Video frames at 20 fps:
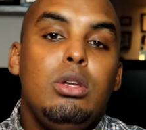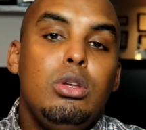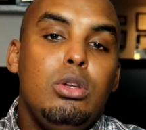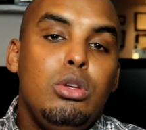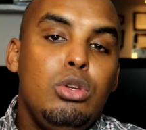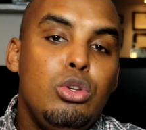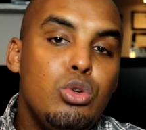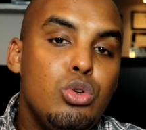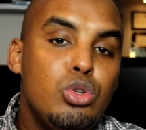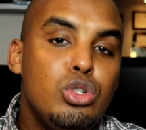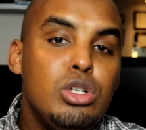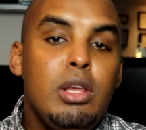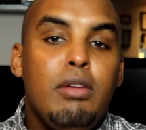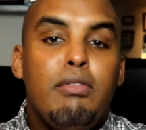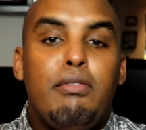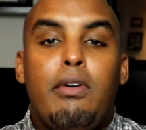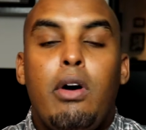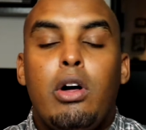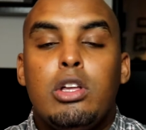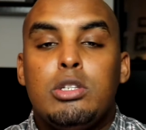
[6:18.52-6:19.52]
usually
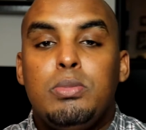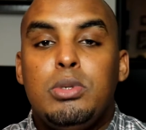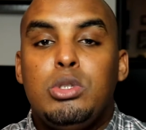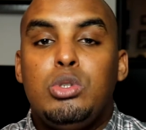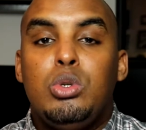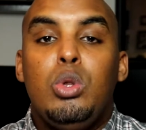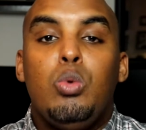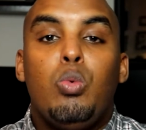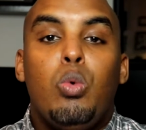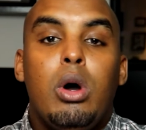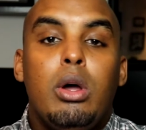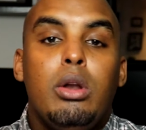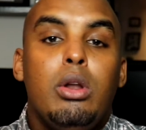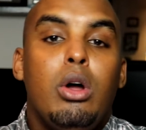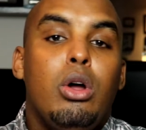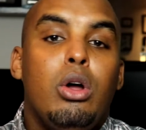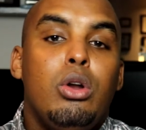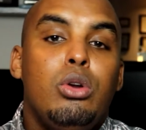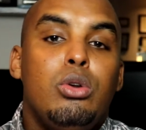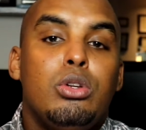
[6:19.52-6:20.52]
falls between
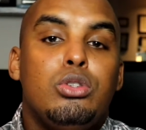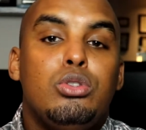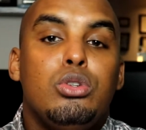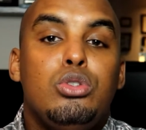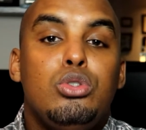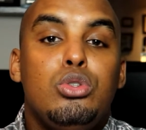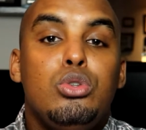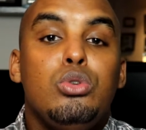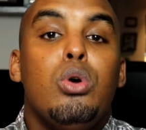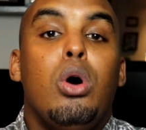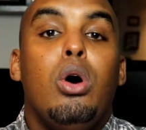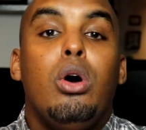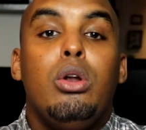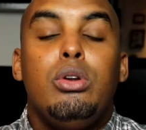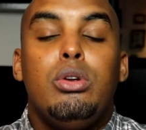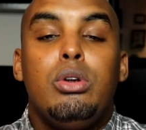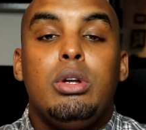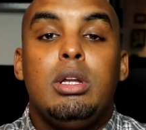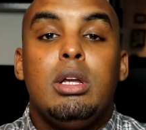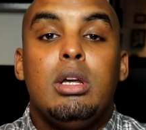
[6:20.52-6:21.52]
100 to
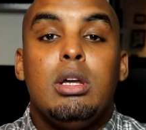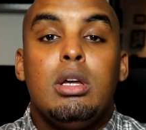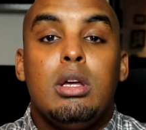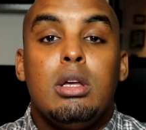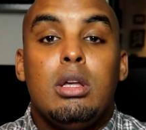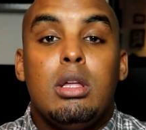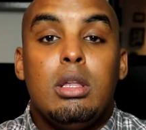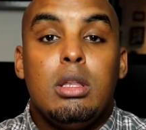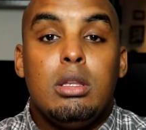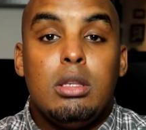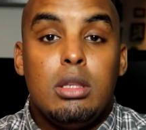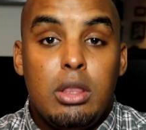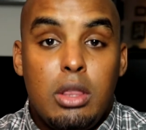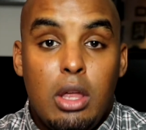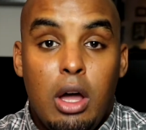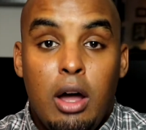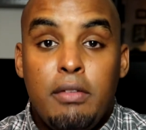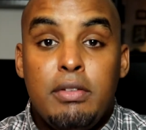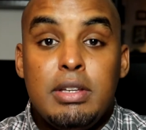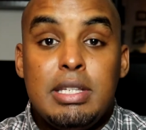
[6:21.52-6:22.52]
200
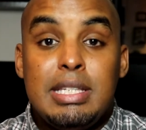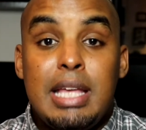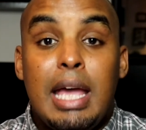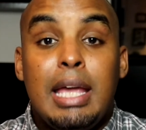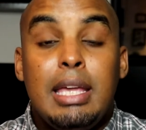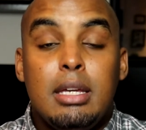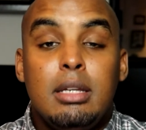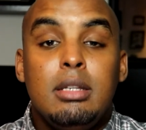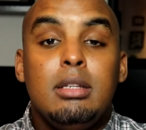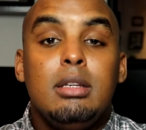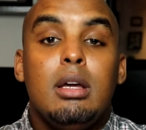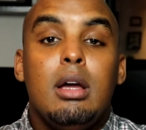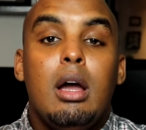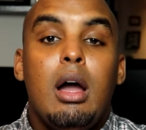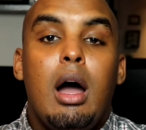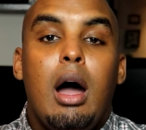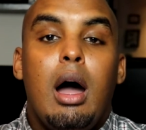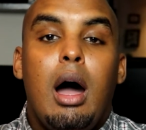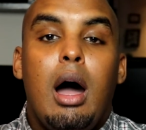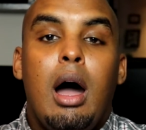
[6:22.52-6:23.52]
of a second,
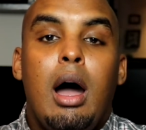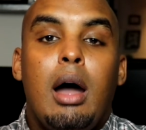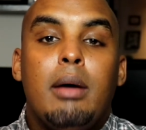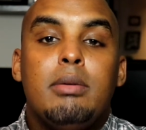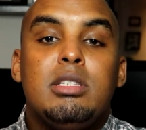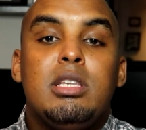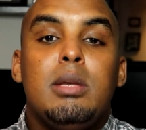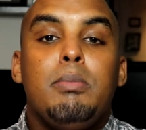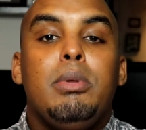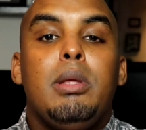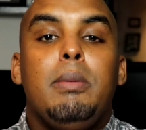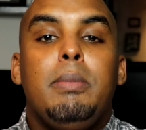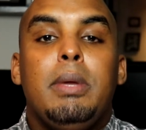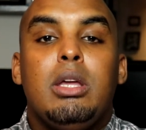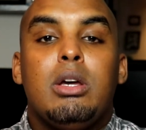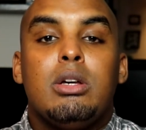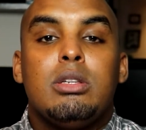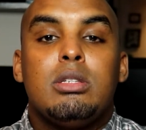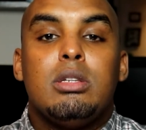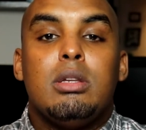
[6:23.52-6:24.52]
simply
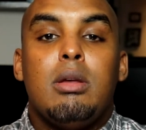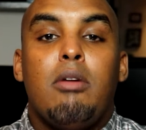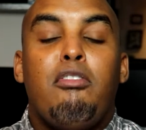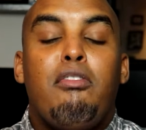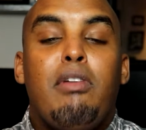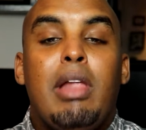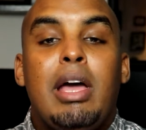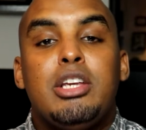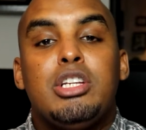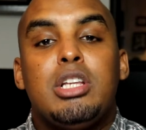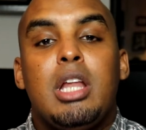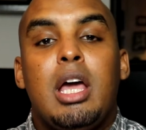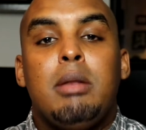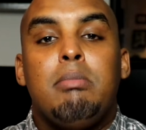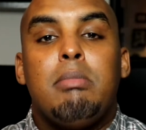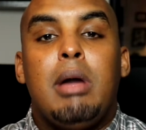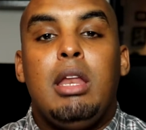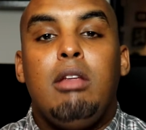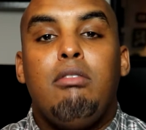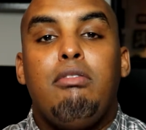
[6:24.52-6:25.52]
because flashlight
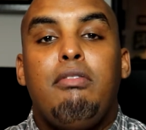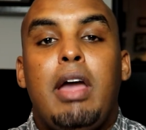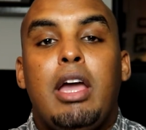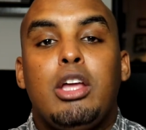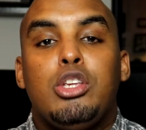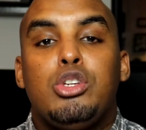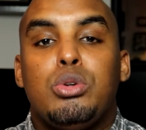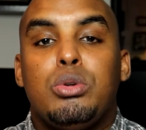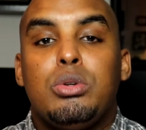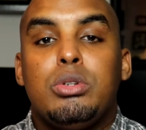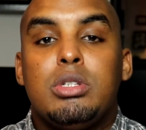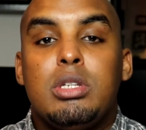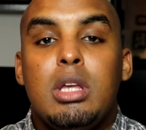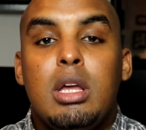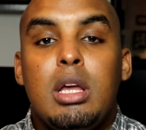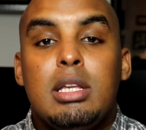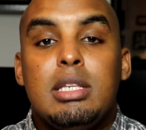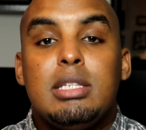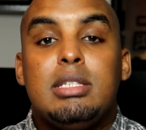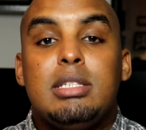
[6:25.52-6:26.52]
manufacturers
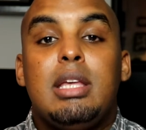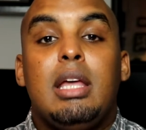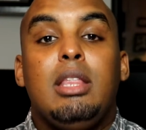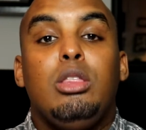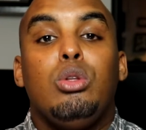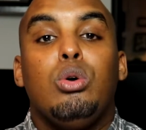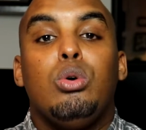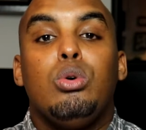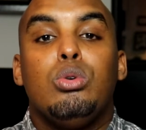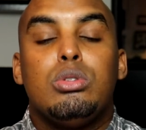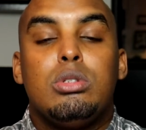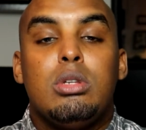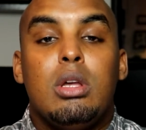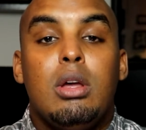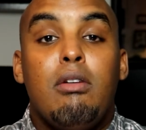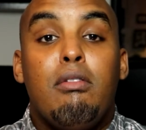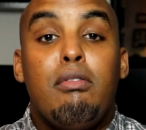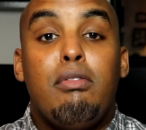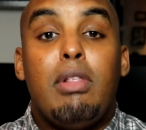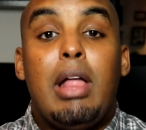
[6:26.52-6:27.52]
set those
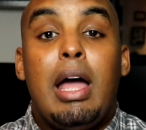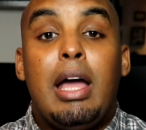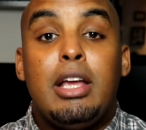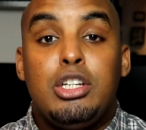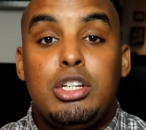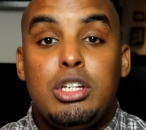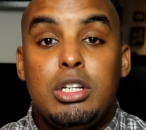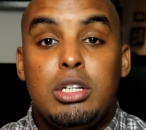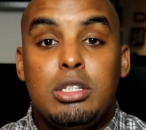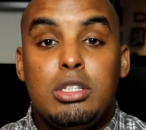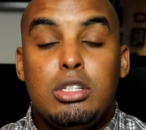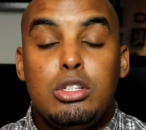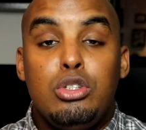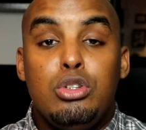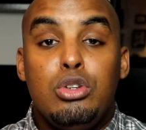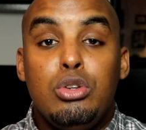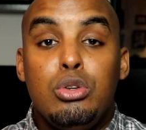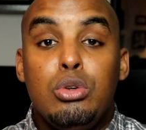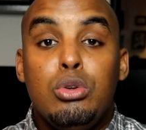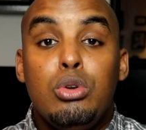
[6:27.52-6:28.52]
flashes
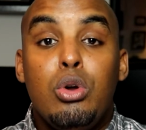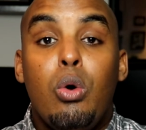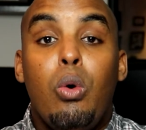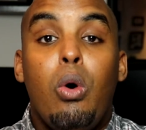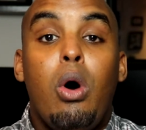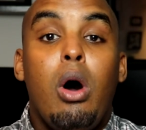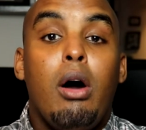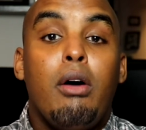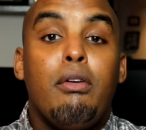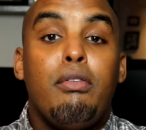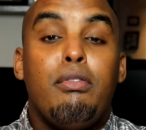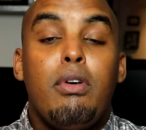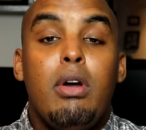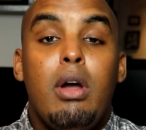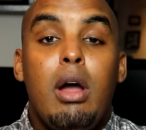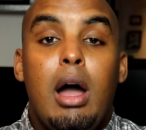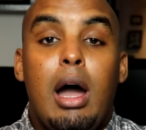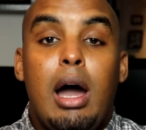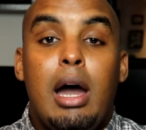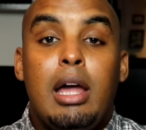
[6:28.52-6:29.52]
to go off
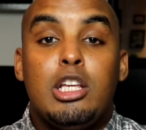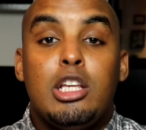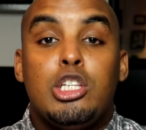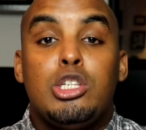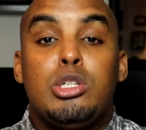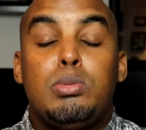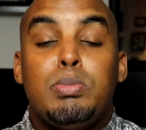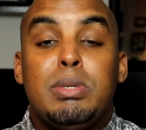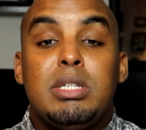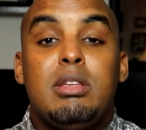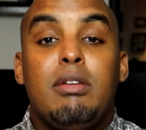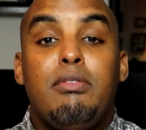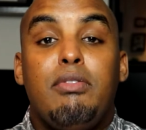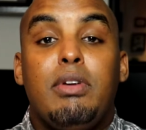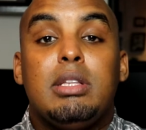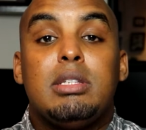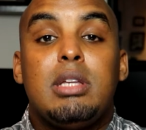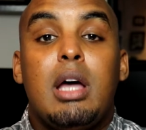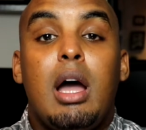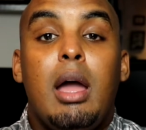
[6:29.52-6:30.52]
at a
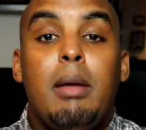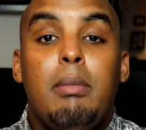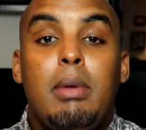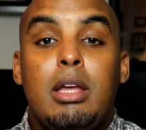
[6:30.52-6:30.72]
specific time.